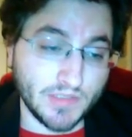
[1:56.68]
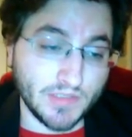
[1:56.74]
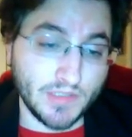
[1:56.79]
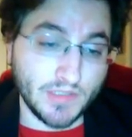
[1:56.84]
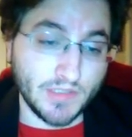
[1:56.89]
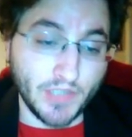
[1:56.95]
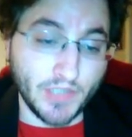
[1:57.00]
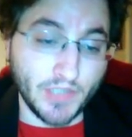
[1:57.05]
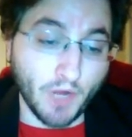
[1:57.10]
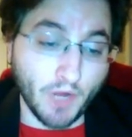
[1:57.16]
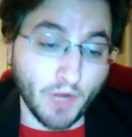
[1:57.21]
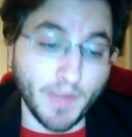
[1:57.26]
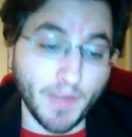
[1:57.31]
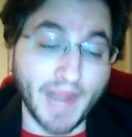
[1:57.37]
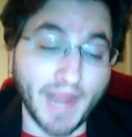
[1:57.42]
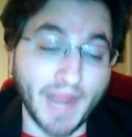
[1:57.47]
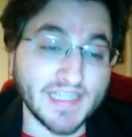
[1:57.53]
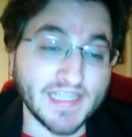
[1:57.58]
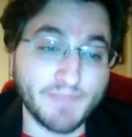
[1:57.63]
But
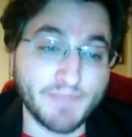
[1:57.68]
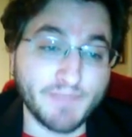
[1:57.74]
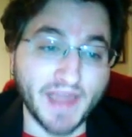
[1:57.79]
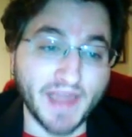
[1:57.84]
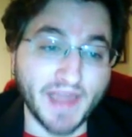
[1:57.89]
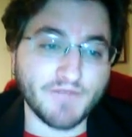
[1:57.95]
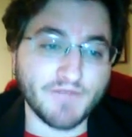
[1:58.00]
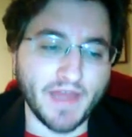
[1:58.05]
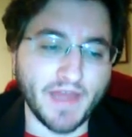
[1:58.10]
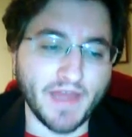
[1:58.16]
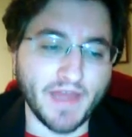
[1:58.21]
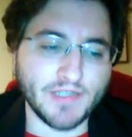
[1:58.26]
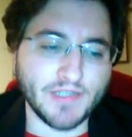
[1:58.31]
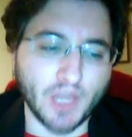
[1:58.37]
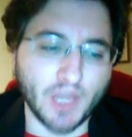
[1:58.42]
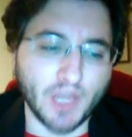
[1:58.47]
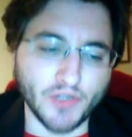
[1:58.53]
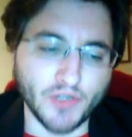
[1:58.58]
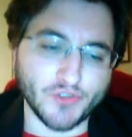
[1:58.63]
I expect that
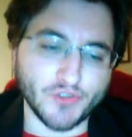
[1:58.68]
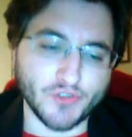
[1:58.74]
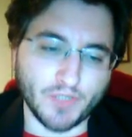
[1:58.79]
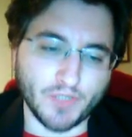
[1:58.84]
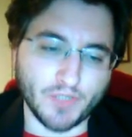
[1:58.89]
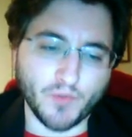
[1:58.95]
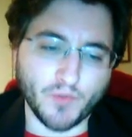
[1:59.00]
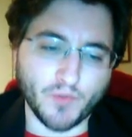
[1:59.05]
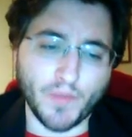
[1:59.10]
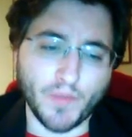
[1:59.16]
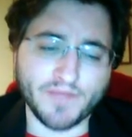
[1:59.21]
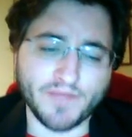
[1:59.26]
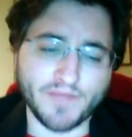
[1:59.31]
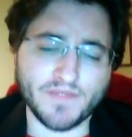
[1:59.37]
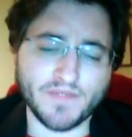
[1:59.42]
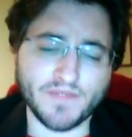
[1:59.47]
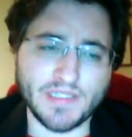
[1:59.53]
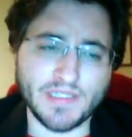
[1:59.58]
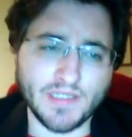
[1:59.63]
Donald Trump will
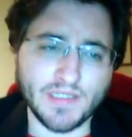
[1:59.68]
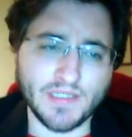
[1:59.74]
win the